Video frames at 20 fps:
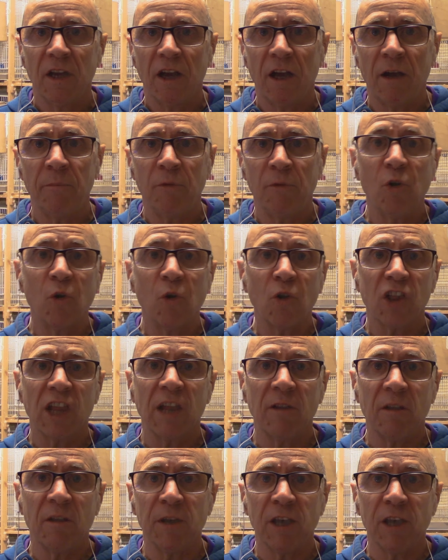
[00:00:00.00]
All
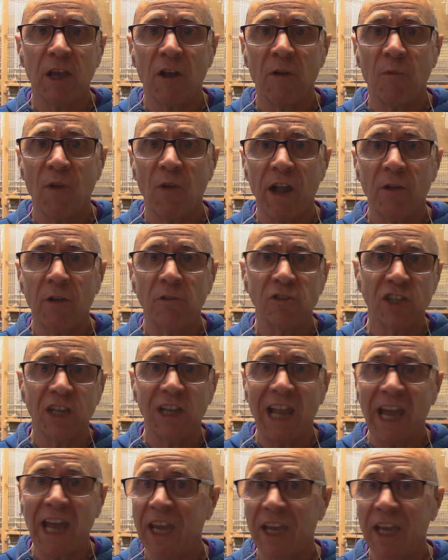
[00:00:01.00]
seemed to be going well. She
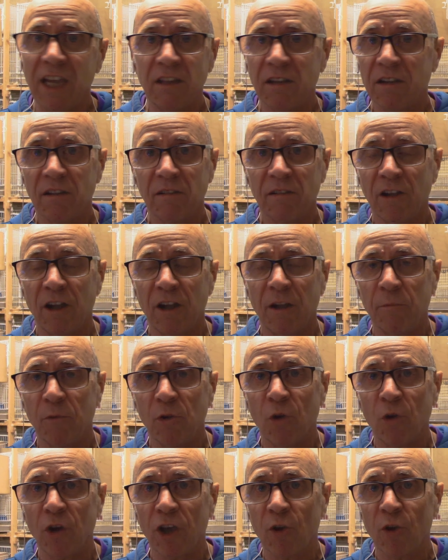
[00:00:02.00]
laid
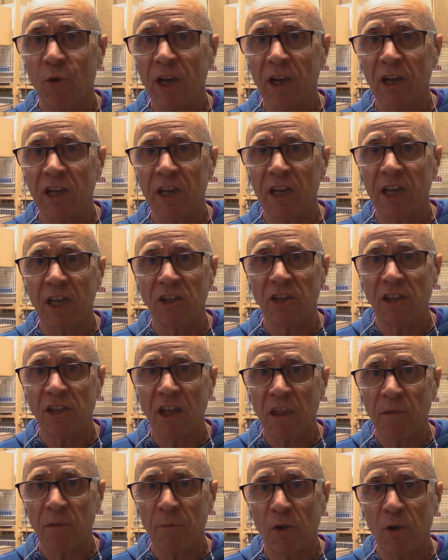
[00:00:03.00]
quite quickly in the
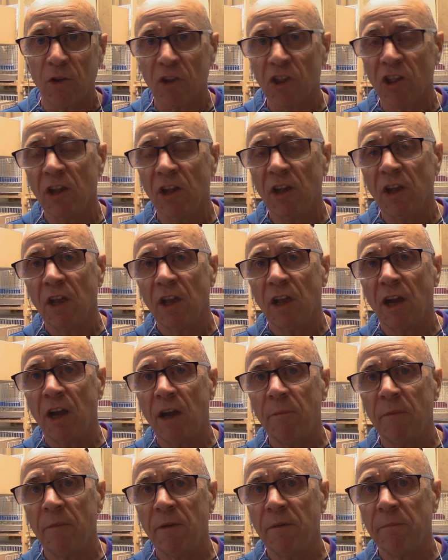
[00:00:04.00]
nest box,
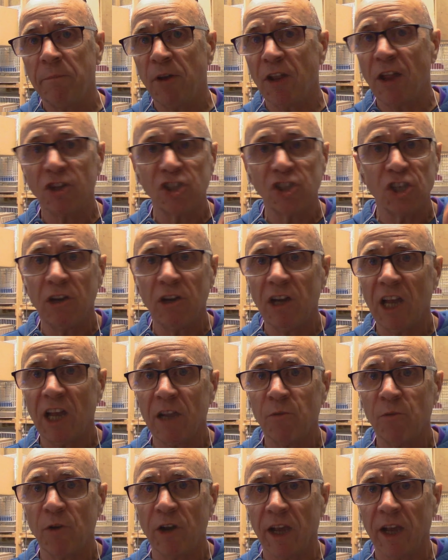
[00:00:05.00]
but she only
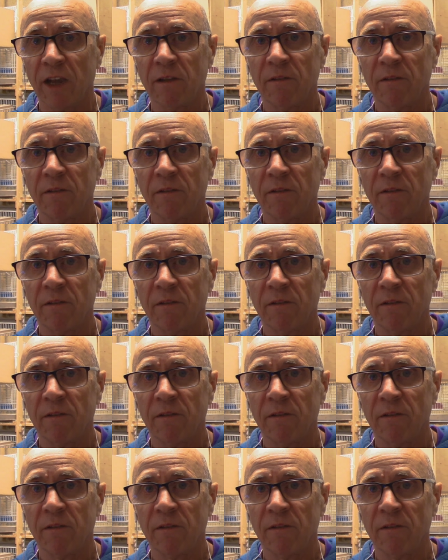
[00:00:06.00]
laid 1 egg.